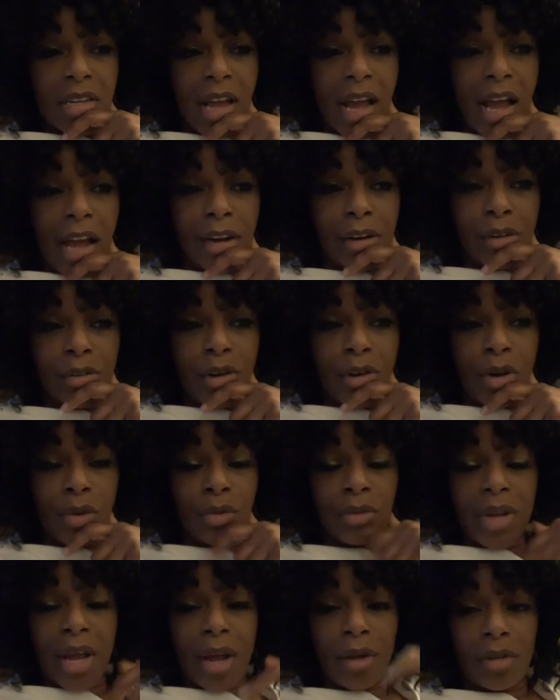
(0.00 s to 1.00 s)
I don't know
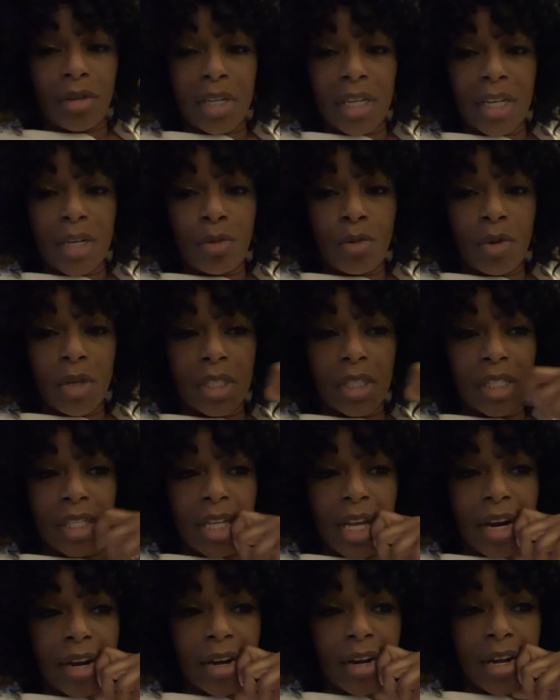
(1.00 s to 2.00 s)
now Clinton wants his
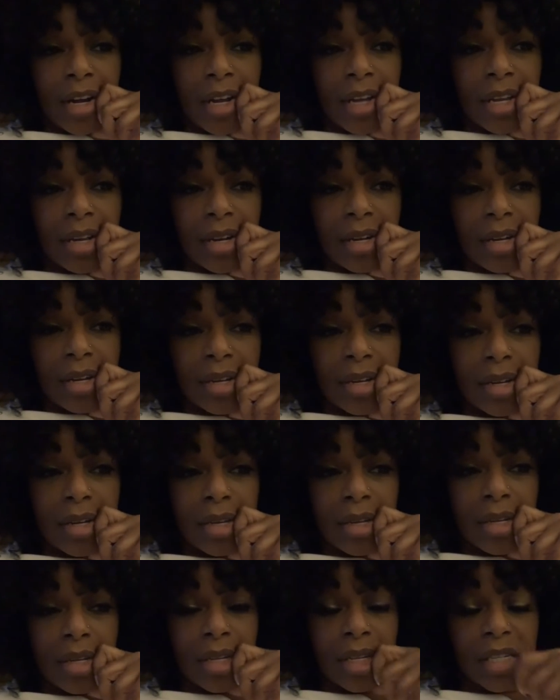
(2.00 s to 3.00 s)
haircut.
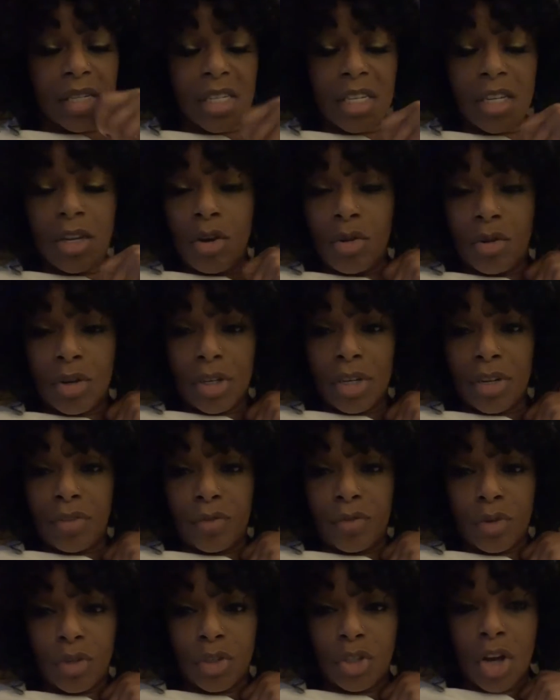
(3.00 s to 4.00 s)
Is he going to look
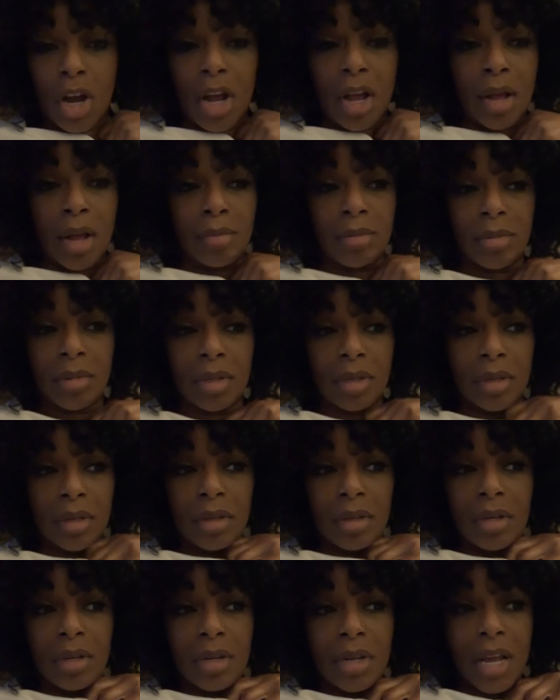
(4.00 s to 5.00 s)
for a job
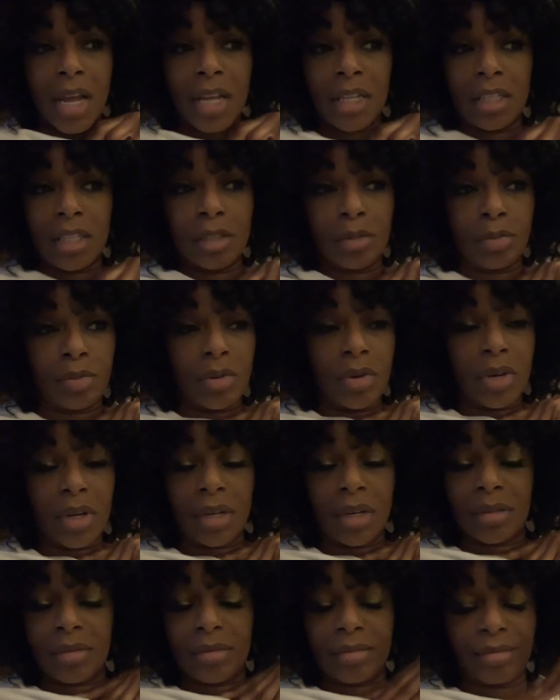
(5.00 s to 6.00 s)
at this
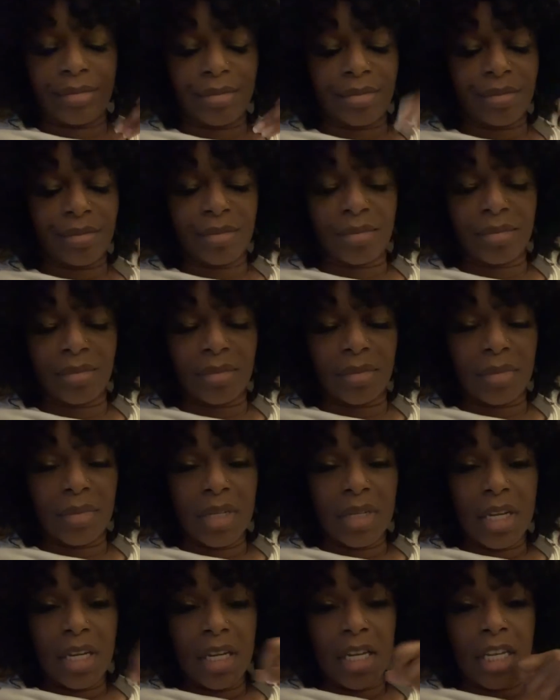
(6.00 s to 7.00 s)
point? Mm,
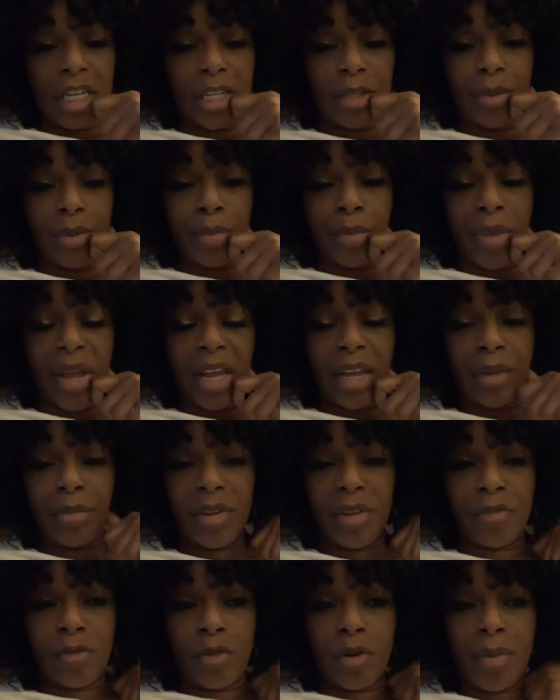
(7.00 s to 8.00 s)
he's been begging
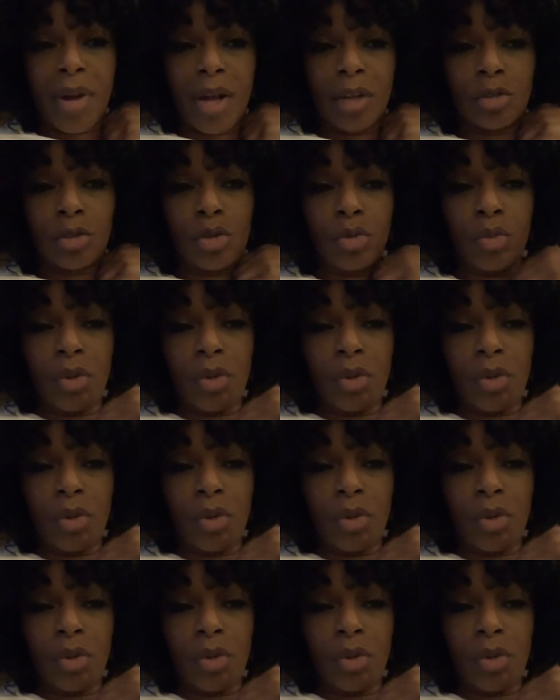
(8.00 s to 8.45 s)
me for about two